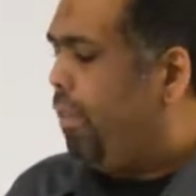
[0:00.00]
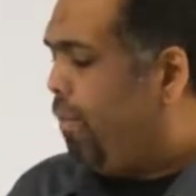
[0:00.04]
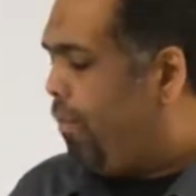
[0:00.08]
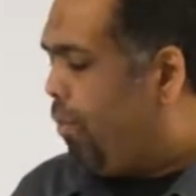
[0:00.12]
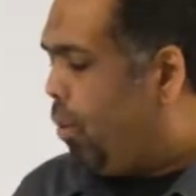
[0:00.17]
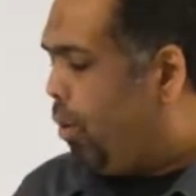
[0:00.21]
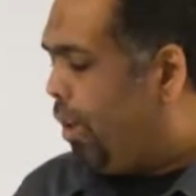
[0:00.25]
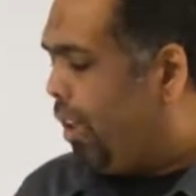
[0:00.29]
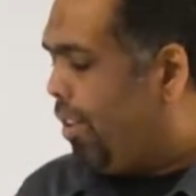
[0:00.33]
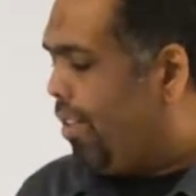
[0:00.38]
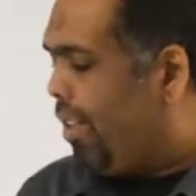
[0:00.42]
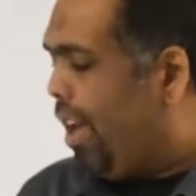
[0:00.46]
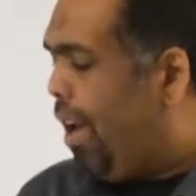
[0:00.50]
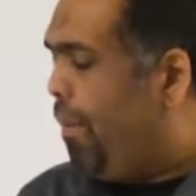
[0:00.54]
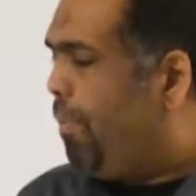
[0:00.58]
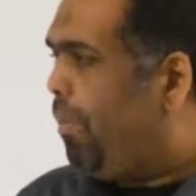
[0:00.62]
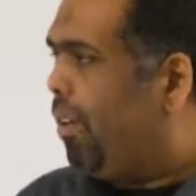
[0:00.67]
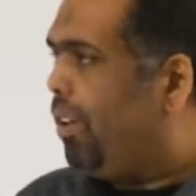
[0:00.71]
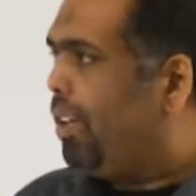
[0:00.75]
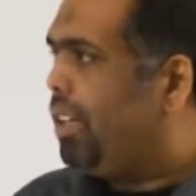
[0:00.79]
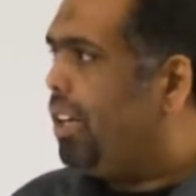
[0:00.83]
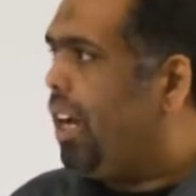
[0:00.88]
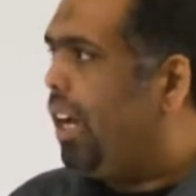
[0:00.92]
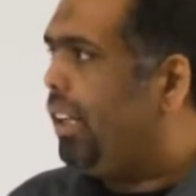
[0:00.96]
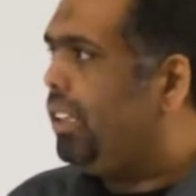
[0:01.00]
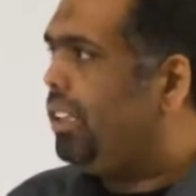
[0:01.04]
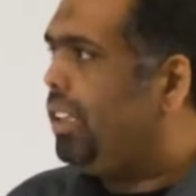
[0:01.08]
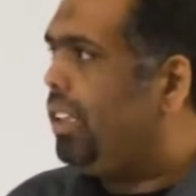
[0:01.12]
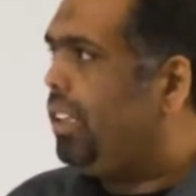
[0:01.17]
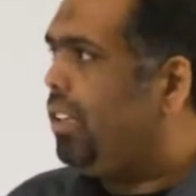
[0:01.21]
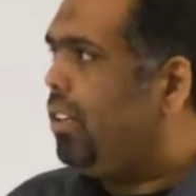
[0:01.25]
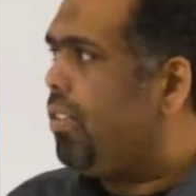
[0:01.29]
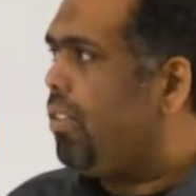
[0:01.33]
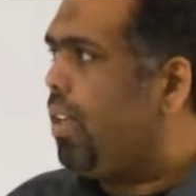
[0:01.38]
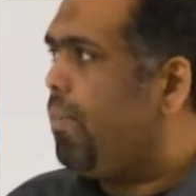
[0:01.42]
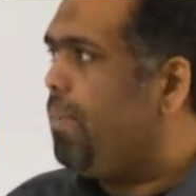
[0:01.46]
For example, in
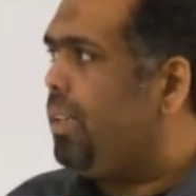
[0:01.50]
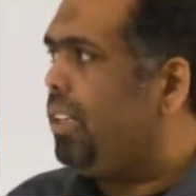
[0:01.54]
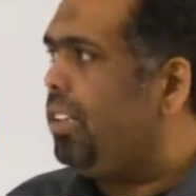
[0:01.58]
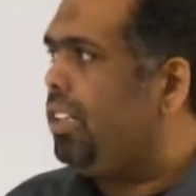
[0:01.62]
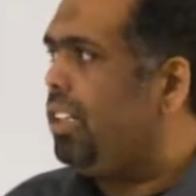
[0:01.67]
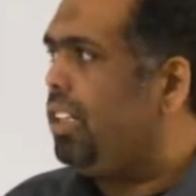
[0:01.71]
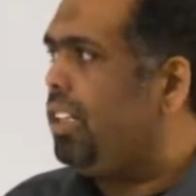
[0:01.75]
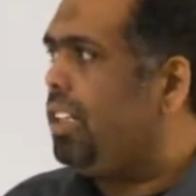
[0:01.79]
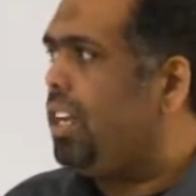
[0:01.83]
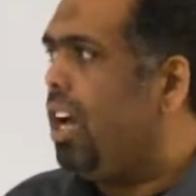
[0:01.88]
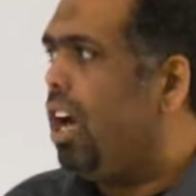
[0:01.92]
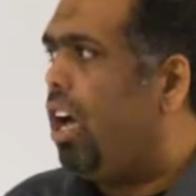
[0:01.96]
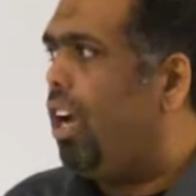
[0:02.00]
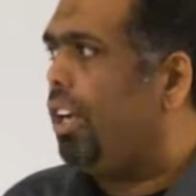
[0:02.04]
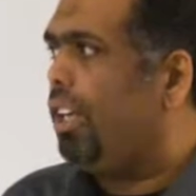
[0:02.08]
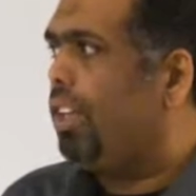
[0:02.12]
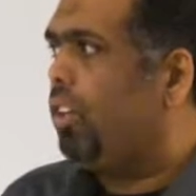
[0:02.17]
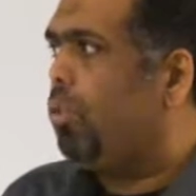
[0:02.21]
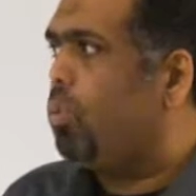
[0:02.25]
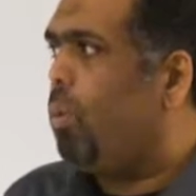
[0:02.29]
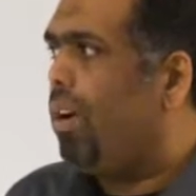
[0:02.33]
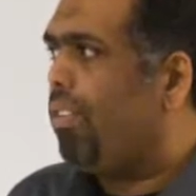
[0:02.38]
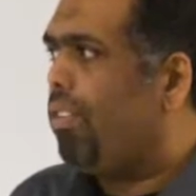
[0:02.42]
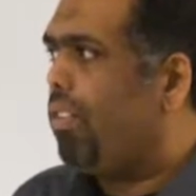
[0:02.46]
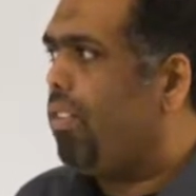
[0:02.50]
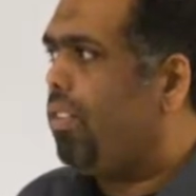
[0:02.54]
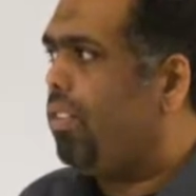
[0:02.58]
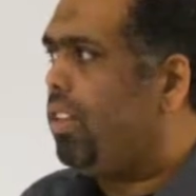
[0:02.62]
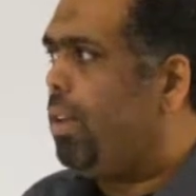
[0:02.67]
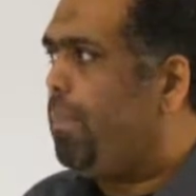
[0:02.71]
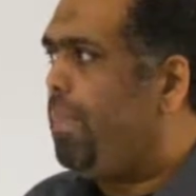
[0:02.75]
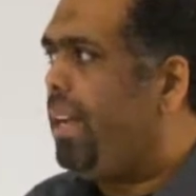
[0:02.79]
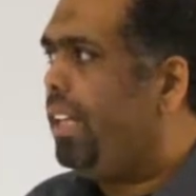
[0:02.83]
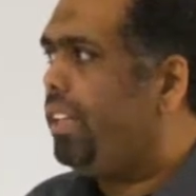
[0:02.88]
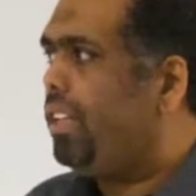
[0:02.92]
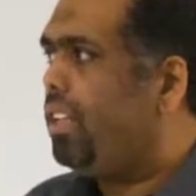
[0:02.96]
1979, it was
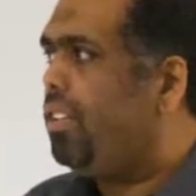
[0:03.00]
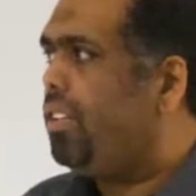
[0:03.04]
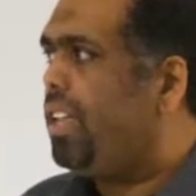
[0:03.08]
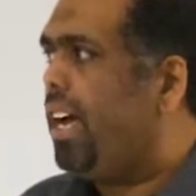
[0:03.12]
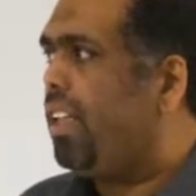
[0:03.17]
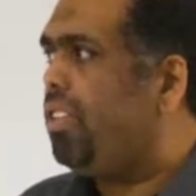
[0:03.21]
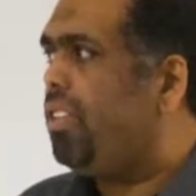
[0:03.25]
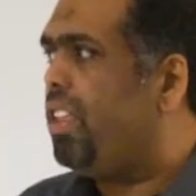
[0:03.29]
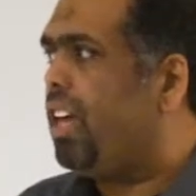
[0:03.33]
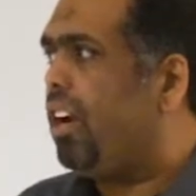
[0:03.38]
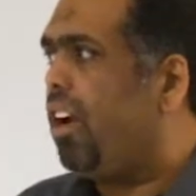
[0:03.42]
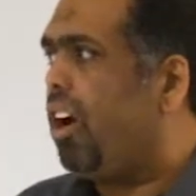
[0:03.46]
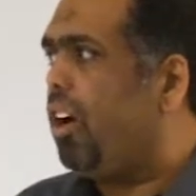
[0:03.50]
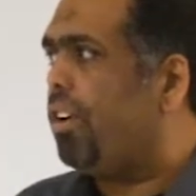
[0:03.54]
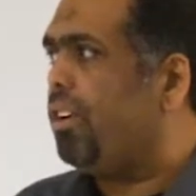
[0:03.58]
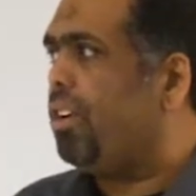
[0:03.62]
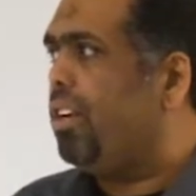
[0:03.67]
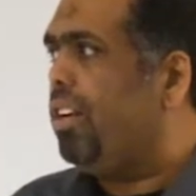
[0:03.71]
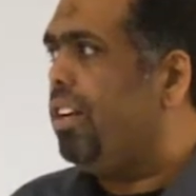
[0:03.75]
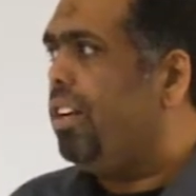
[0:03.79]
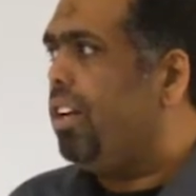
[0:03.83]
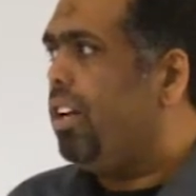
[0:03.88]
estimated that there are